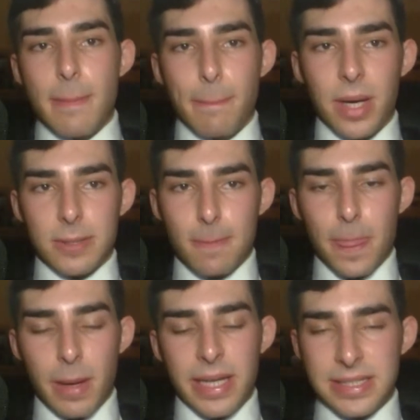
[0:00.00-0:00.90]
But
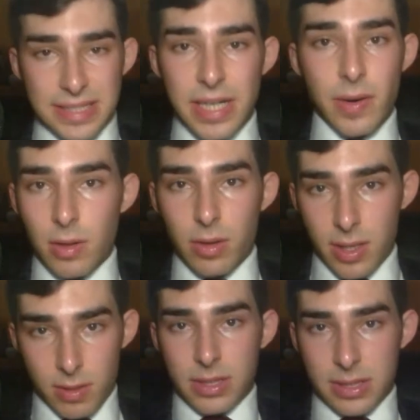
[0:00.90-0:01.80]
in general,
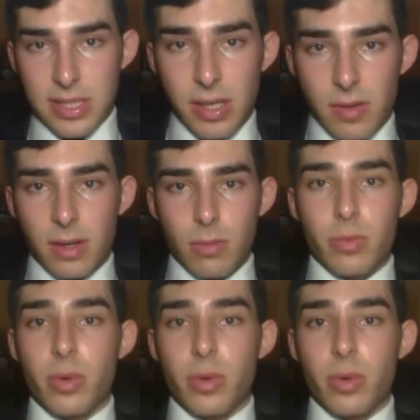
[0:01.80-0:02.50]
okay, what